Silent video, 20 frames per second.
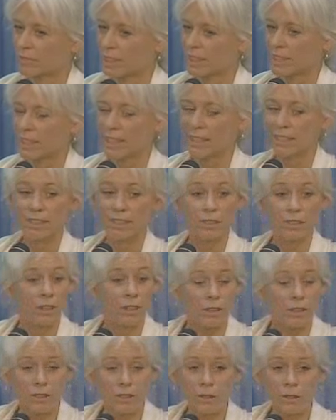It is
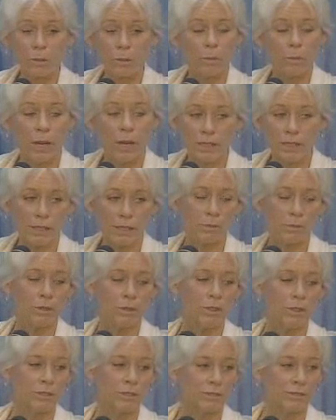also
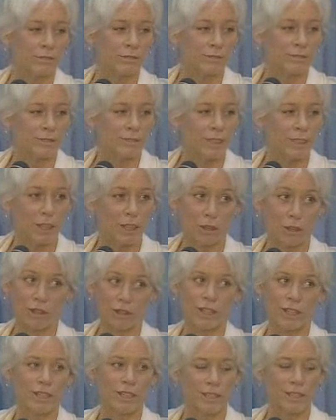possible,
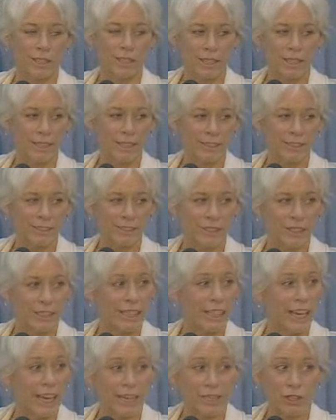gloriously, to
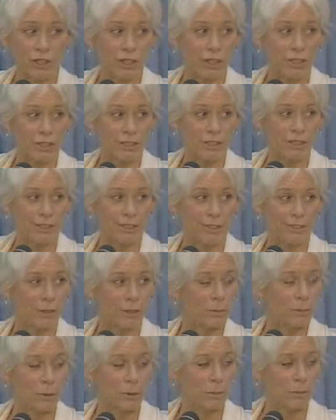catch it
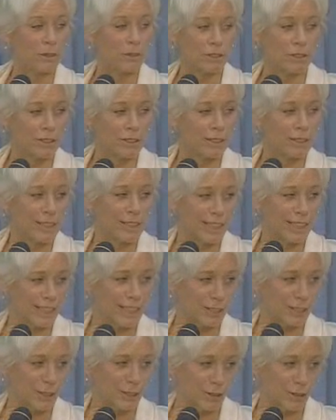from the person
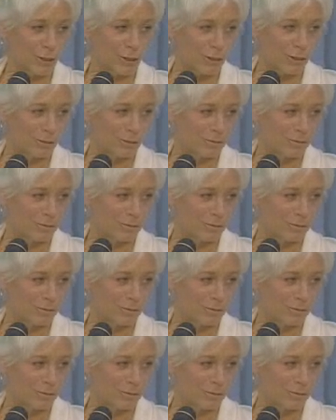next to you.